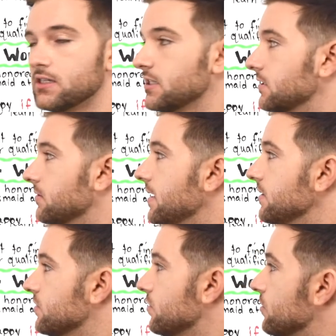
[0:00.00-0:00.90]
All
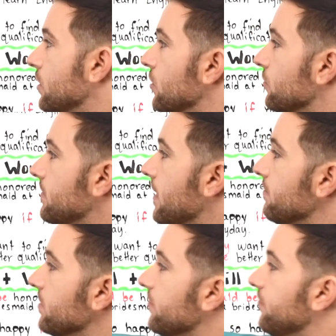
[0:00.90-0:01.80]
right, so
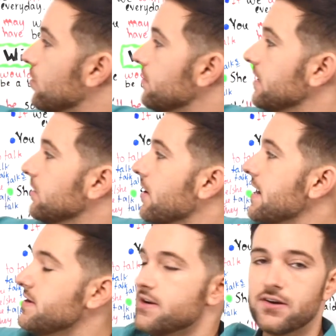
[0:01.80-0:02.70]
remember the formula
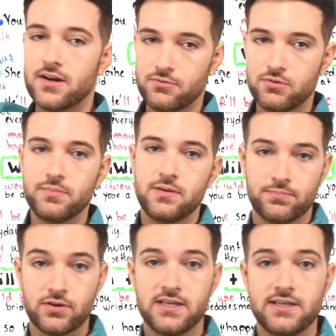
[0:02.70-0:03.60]
right here and it will be
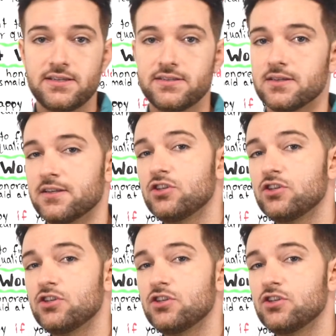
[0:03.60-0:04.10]
pretty easy.